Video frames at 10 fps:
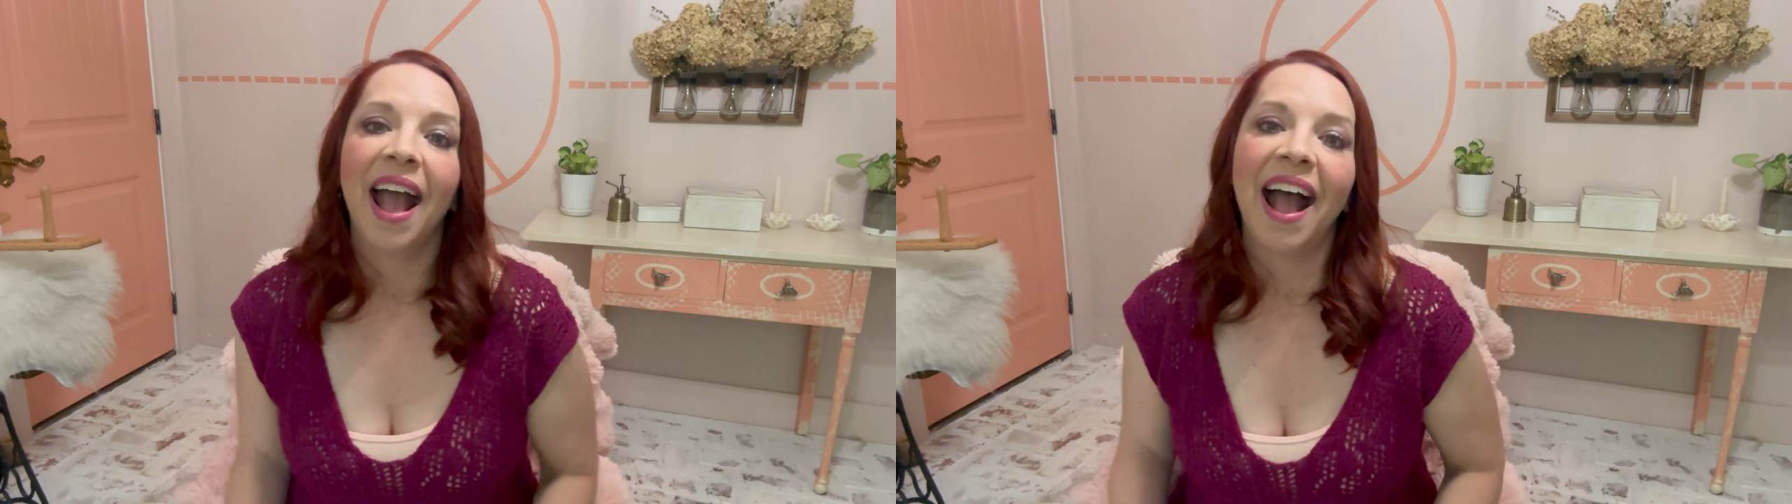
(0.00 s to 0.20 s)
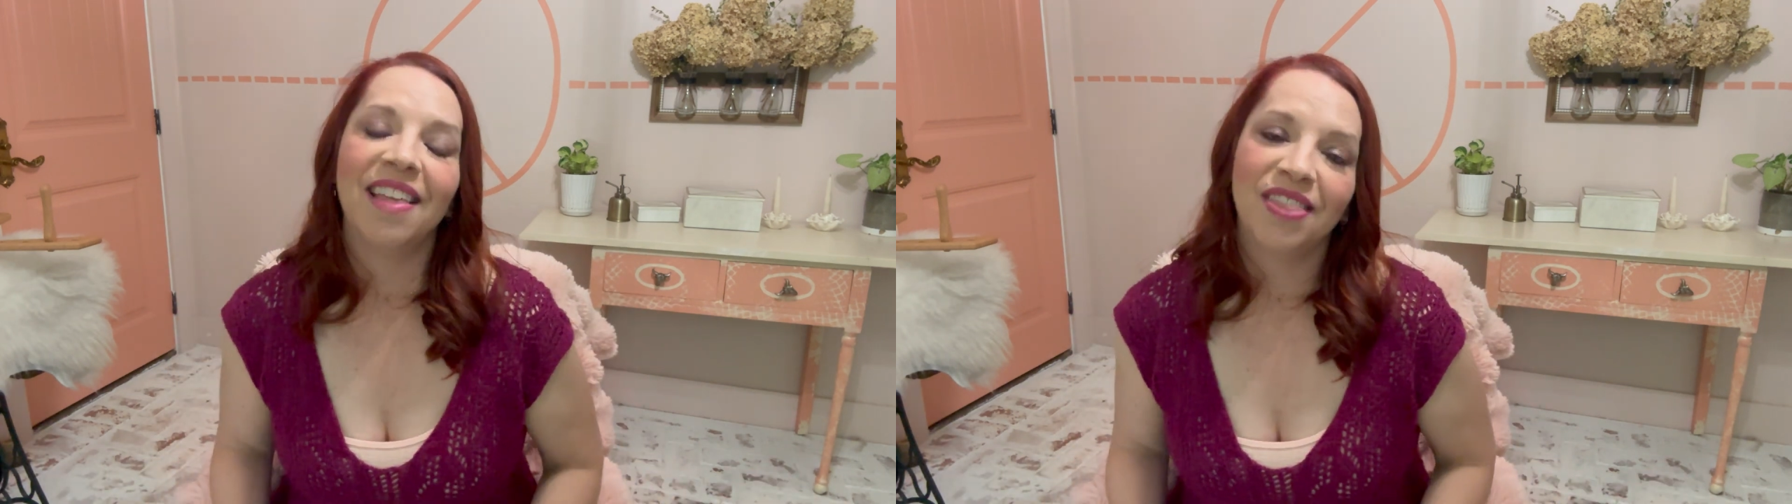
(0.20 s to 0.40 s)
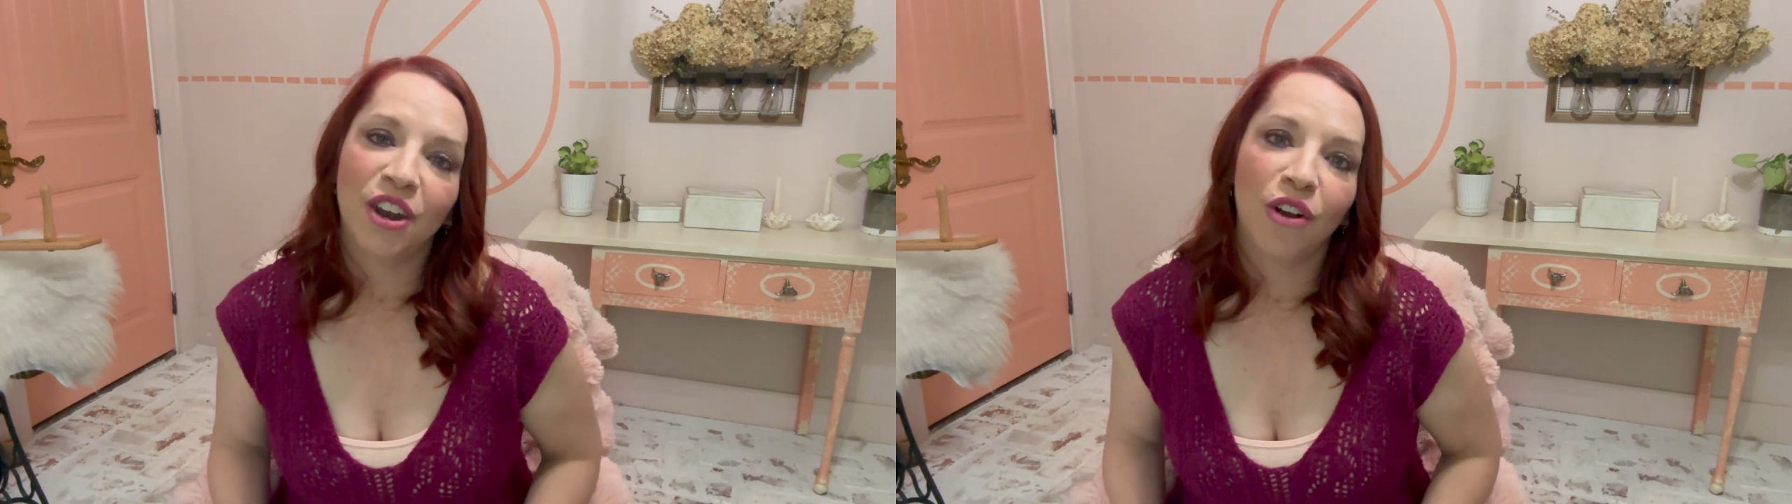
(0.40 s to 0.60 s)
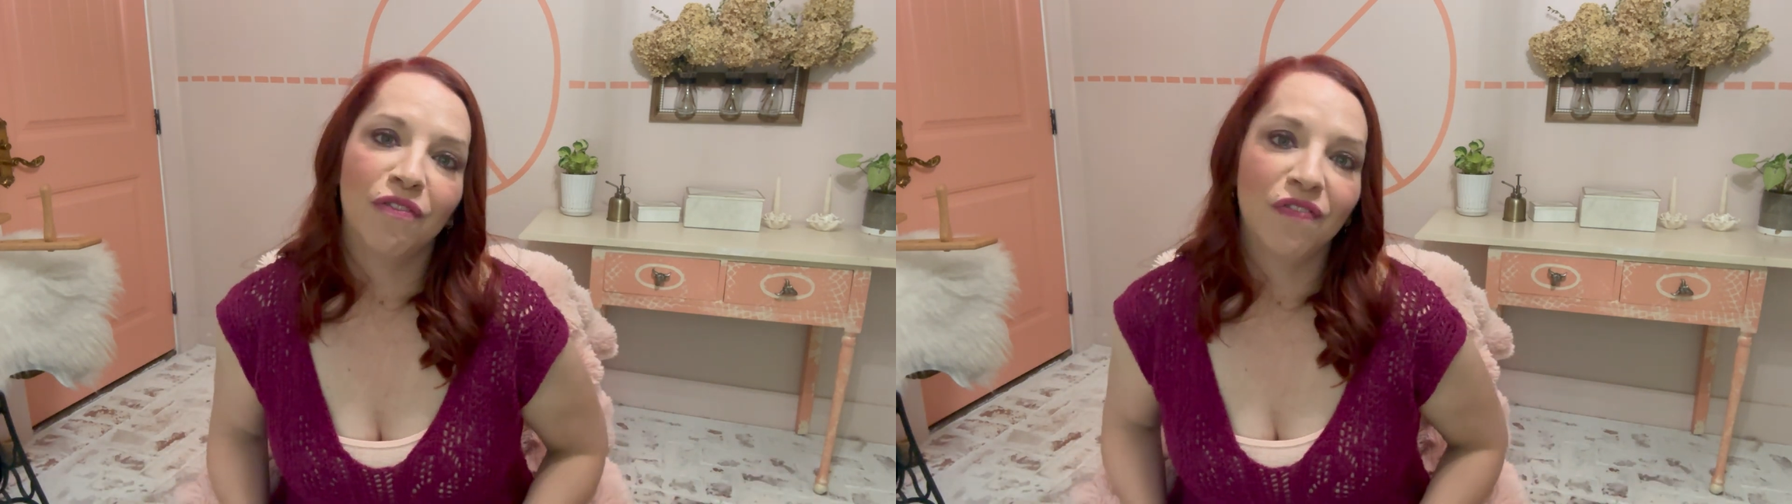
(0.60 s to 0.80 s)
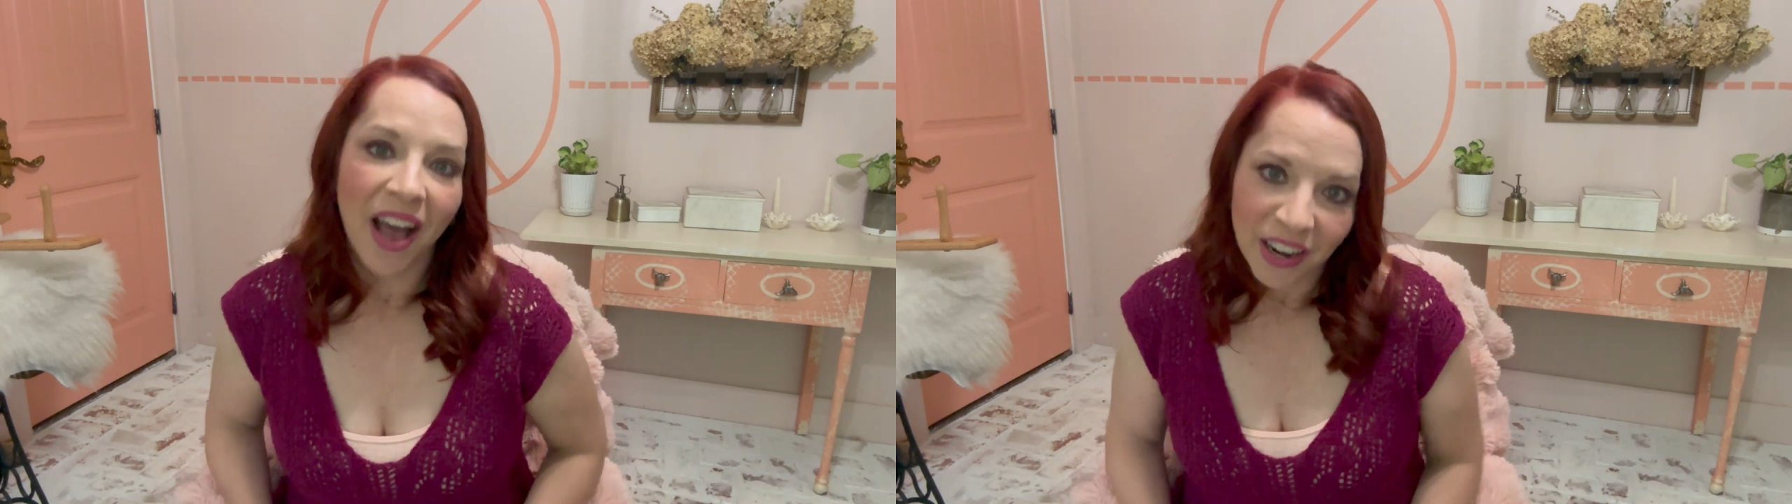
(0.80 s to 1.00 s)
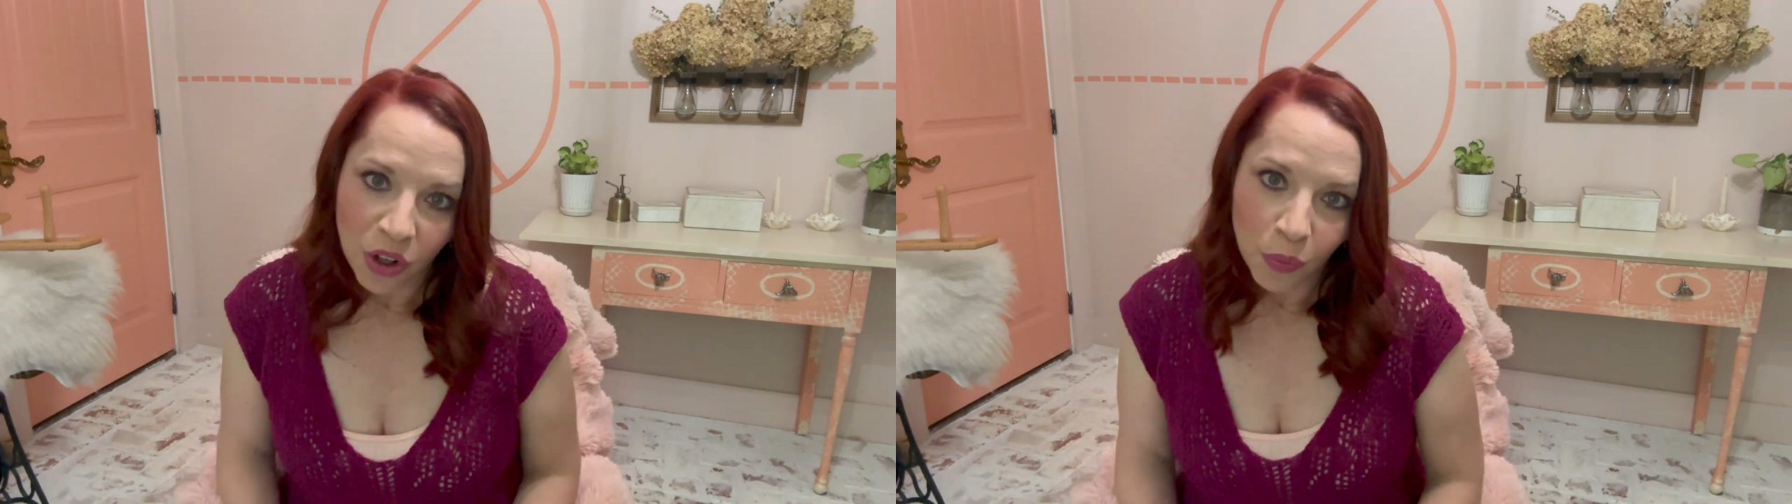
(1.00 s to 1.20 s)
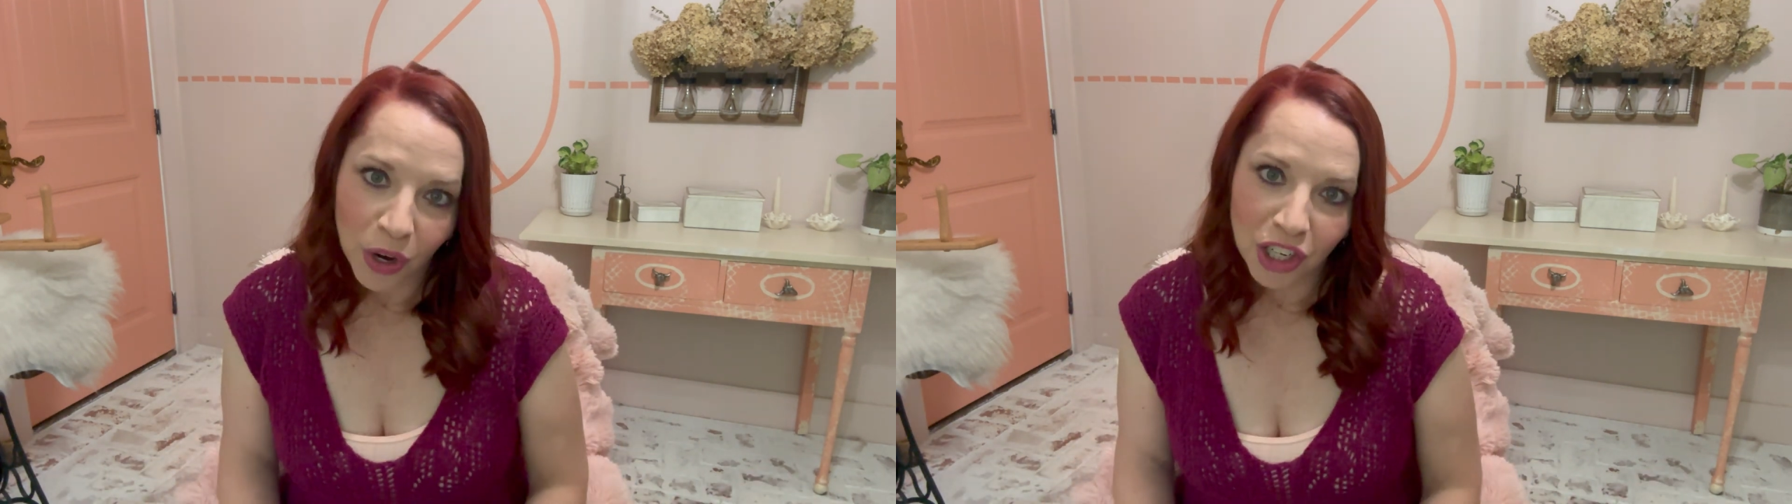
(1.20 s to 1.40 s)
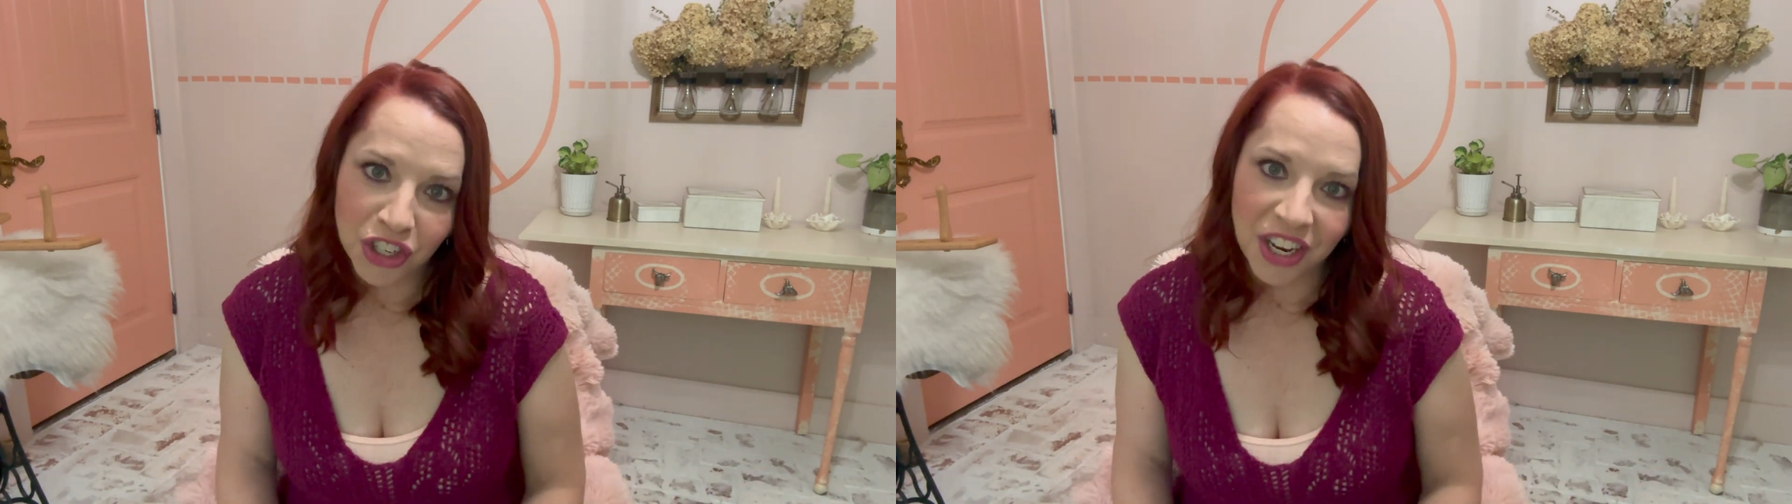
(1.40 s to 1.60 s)
And then our final
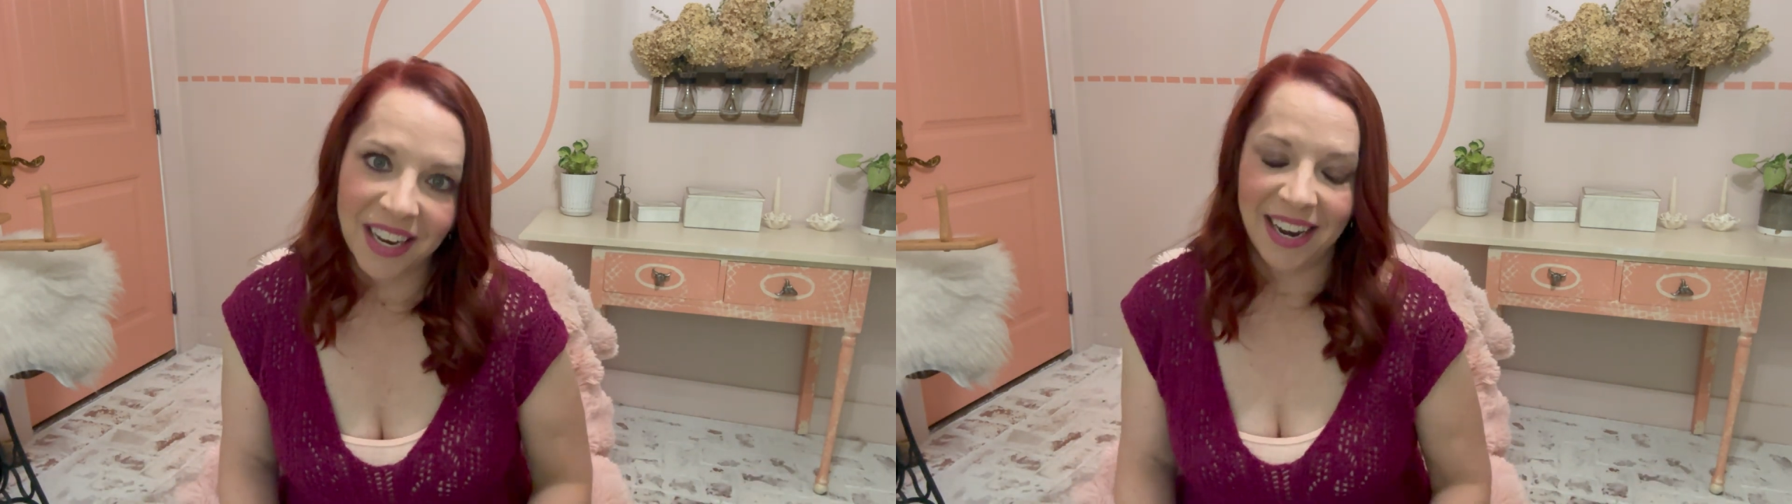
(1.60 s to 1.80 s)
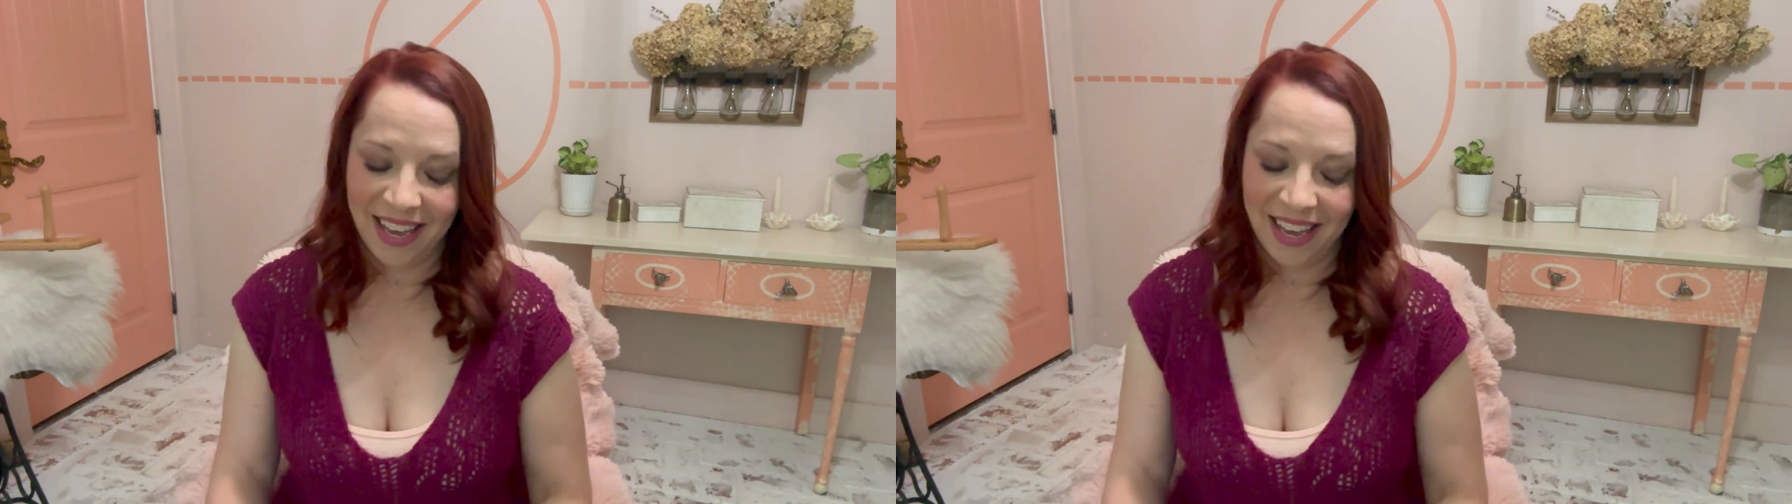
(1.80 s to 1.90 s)
worksheet